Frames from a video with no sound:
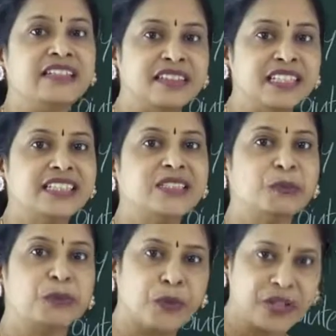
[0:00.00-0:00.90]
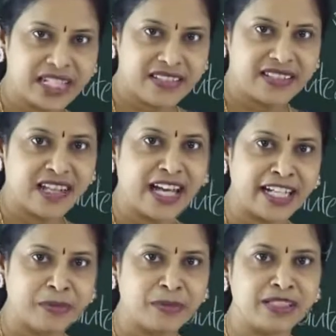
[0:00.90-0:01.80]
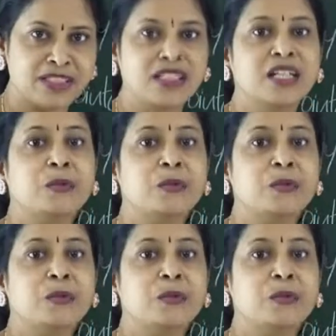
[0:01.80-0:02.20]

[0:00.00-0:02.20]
this protects the animals,